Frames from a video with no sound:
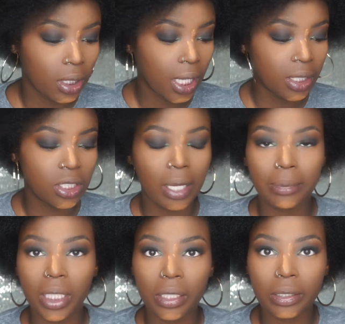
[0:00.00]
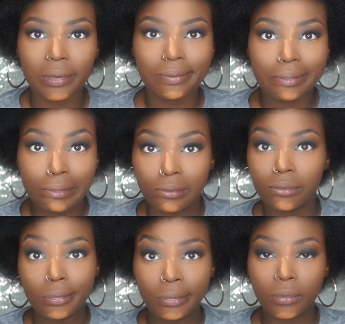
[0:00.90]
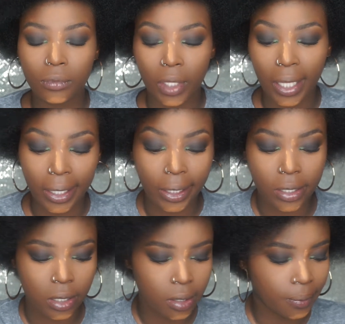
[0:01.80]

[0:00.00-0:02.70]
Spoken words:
Got the job done, I guess.